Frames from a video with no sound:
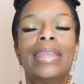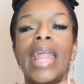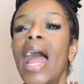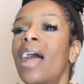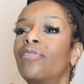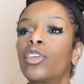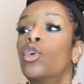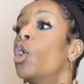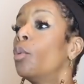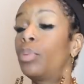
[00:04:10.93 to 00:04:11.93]
Now I have
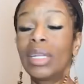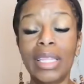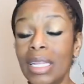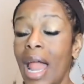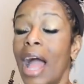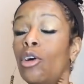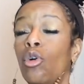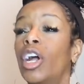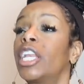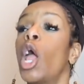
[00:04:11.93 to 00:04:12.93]
to put the lock
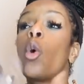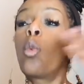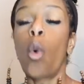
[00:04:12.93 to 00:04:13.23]
on,